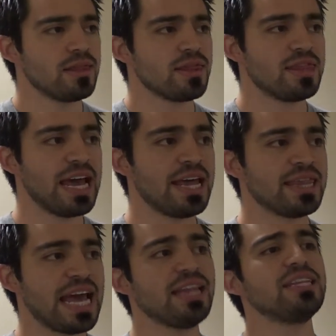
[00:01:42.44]

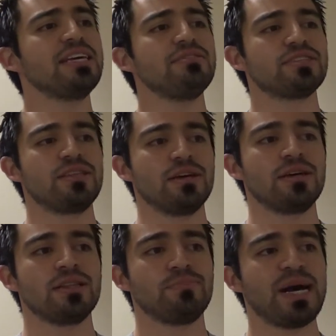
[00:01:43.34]
then that leaves
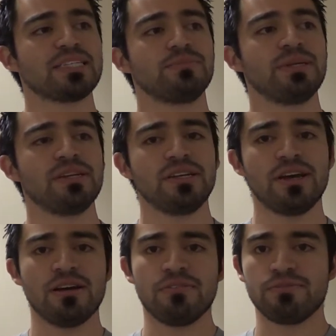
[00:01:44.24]
the possibility
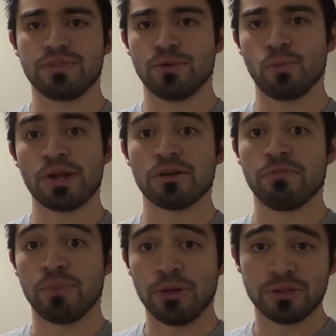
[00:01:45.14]
of the winner
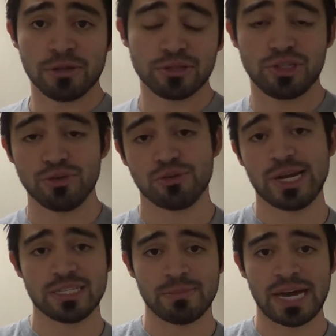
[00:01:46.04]
of both of those two
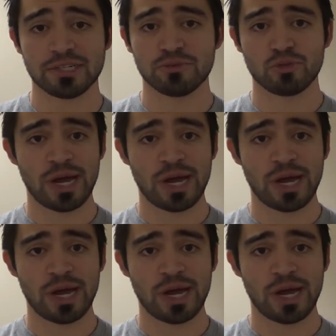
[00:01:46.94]
crazy matchups,